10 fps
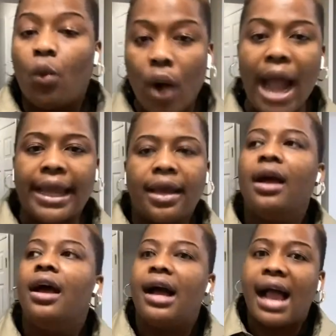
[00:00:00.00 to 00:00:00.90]
Why?
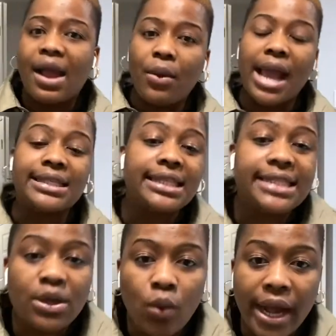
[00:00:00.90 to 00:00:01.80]

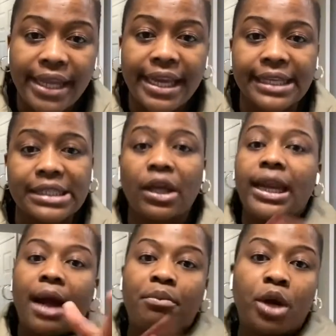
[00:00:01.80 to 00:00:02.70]
NYSC takes 1 year.
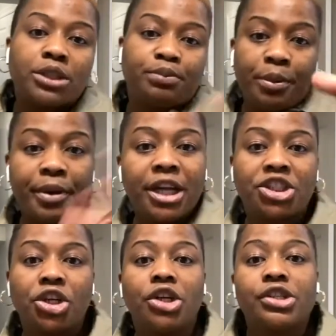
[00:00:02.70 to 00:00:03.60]
Study abroad
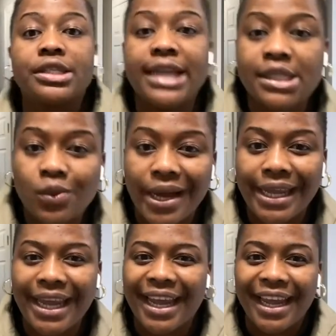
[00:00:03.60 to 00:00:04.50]
preparation also takes
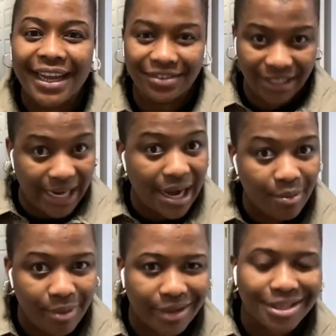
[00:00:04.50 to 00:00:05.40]
1 year. Get
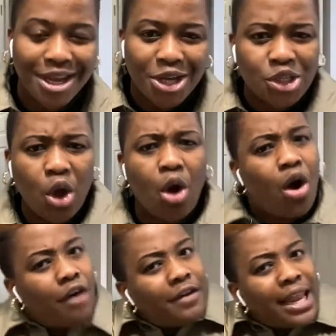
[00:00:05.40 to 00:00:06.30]
about. So
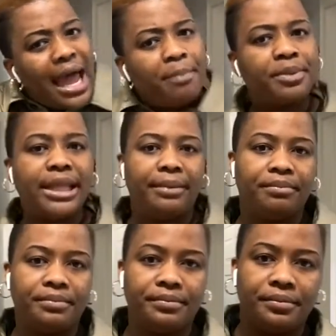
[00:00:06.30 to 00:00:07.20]
overlap them.
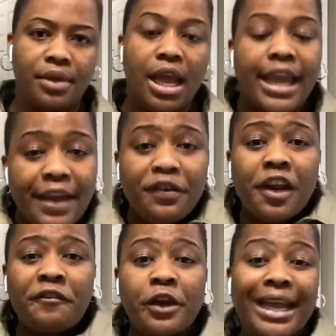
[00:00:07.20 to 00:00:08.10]
Even
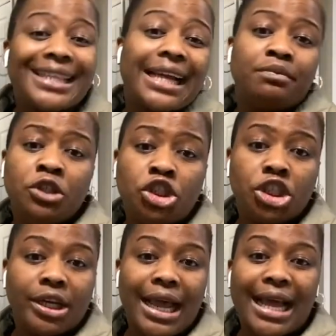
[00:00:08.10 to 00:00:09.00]
if you get
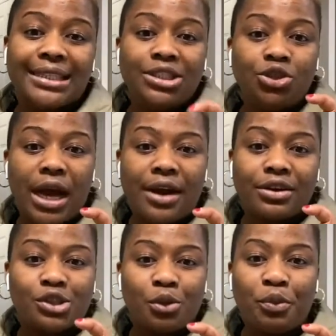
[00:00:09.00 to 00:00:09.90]
admission and you
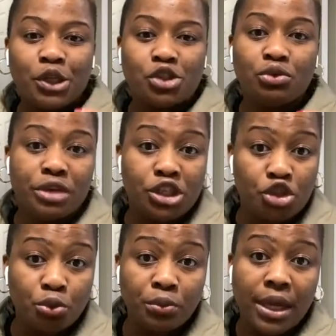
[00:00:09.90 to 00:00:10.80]
are supposed to
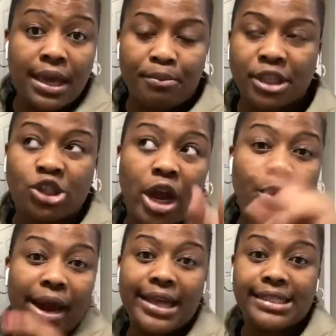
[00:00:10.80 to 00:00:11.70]
resume, but your
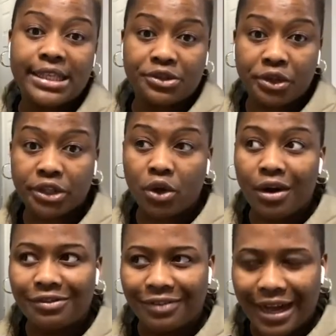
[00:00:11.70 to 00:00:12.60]
NYSC is not
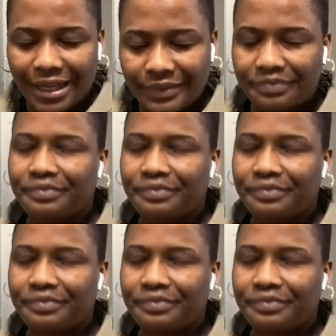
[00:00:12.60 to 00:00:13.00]
over,